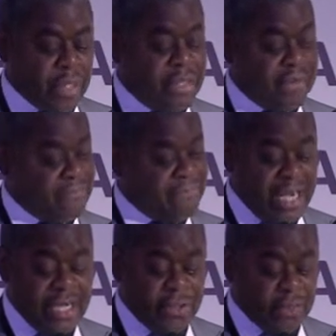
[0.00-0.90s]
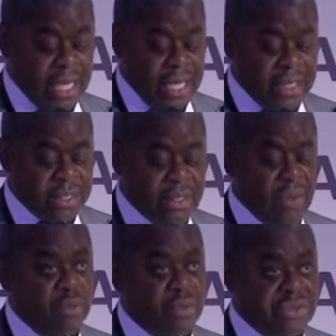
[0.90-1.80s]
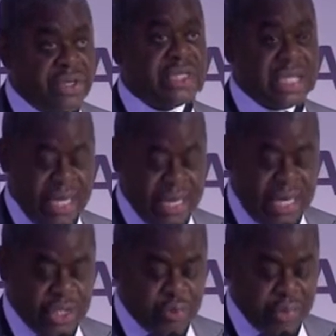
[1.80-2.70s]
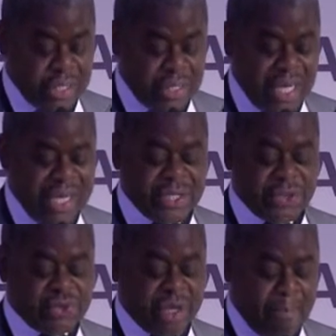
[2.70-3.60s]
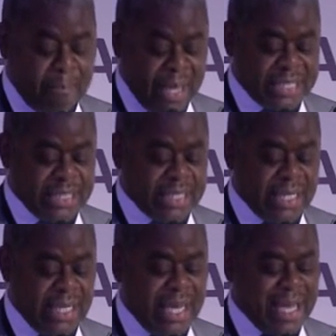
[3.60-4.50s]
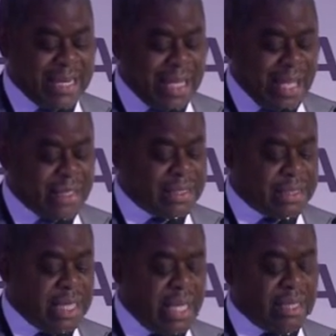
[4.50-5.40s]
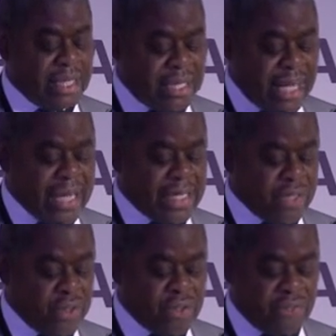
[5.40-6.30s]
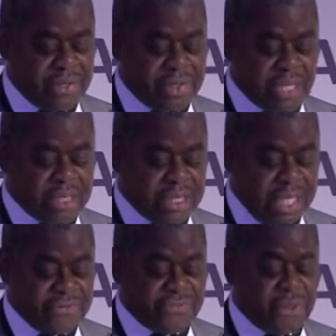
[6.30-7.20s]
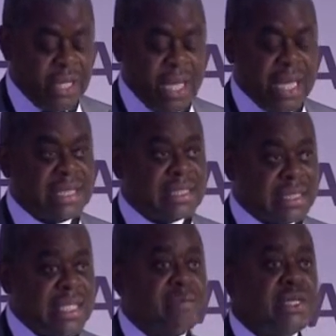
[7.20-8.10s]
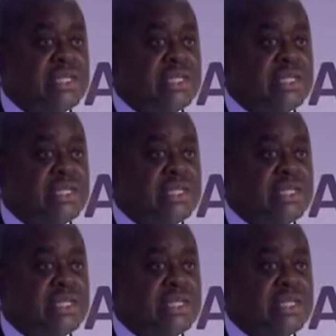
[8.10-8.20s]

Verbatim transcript: The value gained with this engagement has dramatically enhanced the likelihood of a successful and seamless